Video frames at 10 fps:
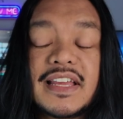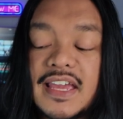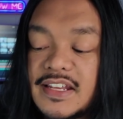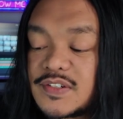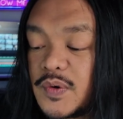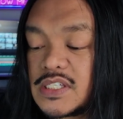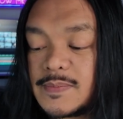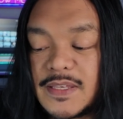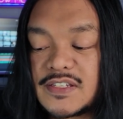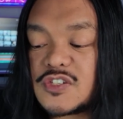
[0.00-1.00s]
again, is going
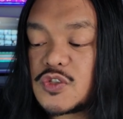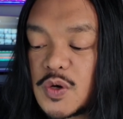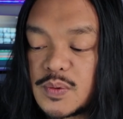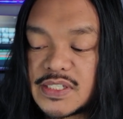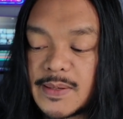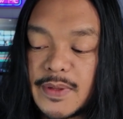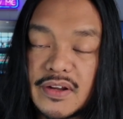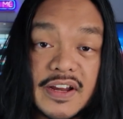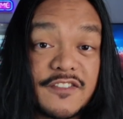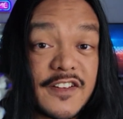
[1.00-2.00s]
to be so
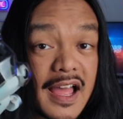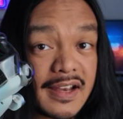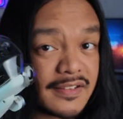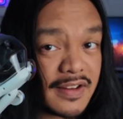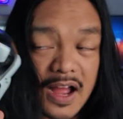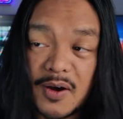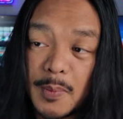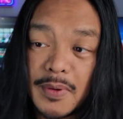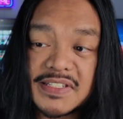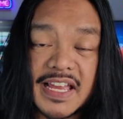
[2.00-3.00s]
similar, if not
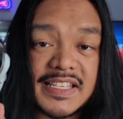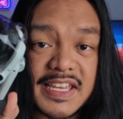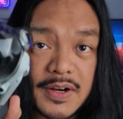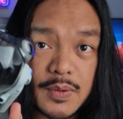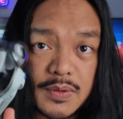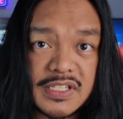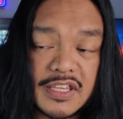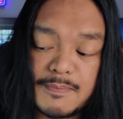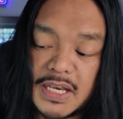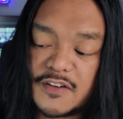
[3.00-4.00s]
almost identical
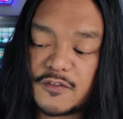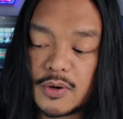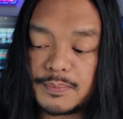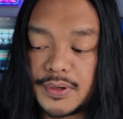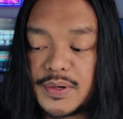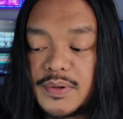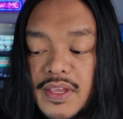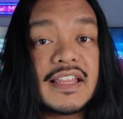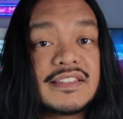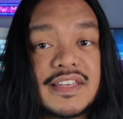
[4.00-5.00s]
to the Mini 4 Pro,
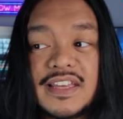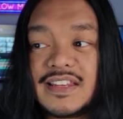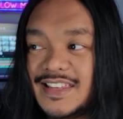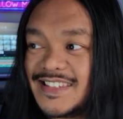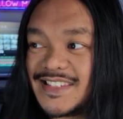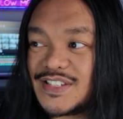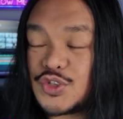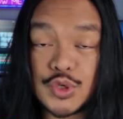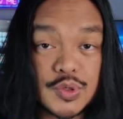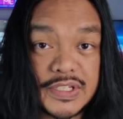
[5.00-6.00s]
and it is
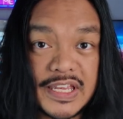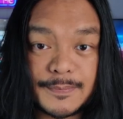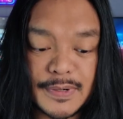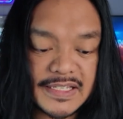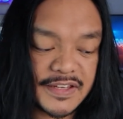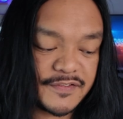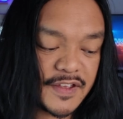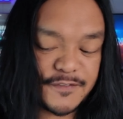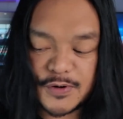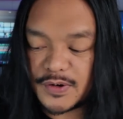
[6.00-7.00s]
truly impressive. If